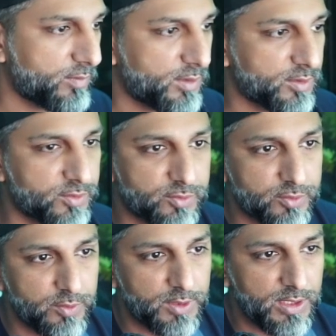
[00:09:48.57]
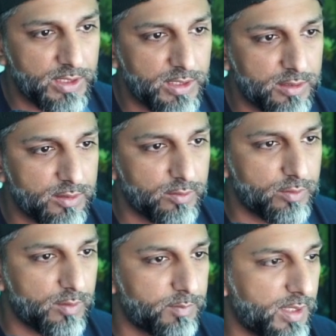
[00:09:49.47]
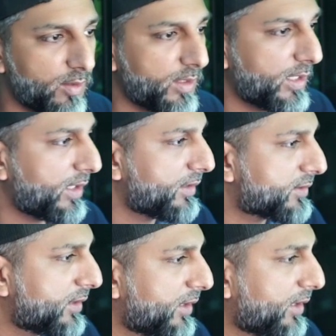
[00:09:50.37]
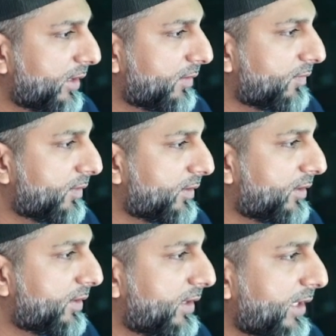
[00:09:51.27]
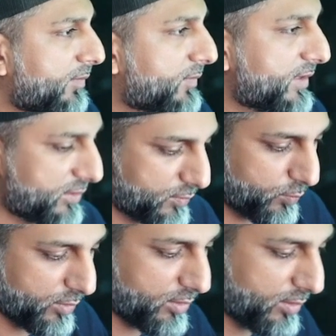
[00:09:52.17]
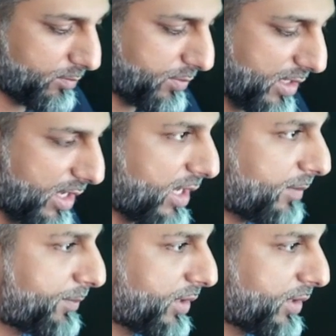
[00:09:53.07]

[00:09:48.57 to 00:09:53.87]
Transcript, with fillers: extrude it, new component. We're going to name this one pop